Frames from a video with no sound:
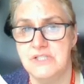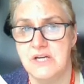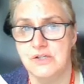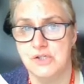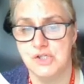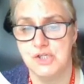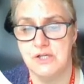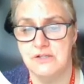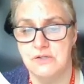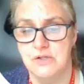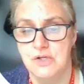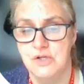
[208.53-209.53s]
Maybe
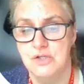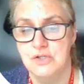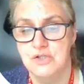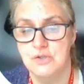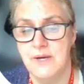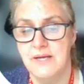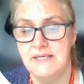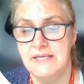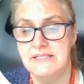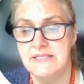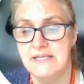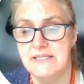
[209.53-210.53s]
a
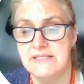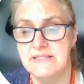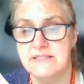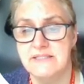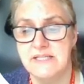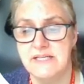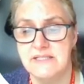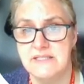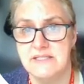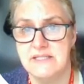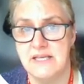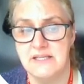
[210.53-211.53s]
reflection. I
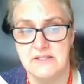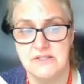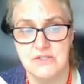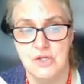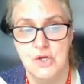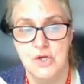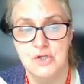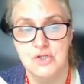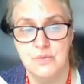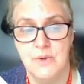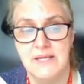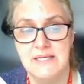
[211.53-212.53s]
must have an
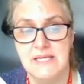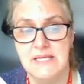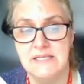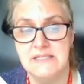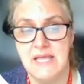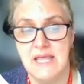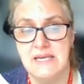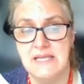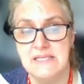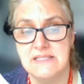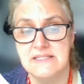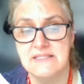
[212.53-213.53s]
introduction.
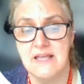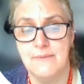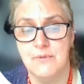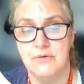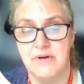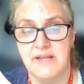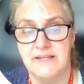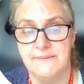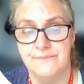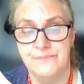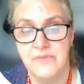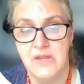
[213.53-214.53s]
Do I need any
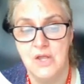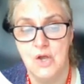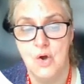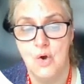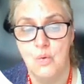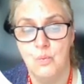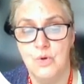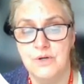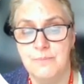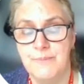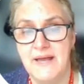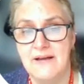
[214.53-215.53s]

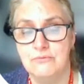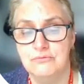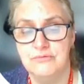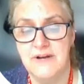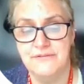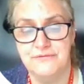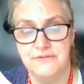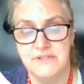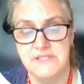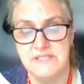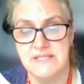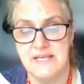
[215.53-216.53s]
statistics? Do I
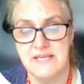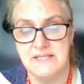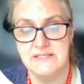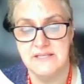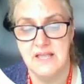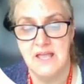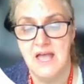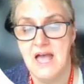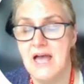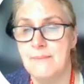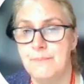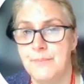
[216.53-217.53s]
need any
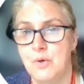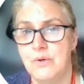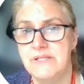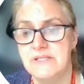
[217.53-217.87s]
summary?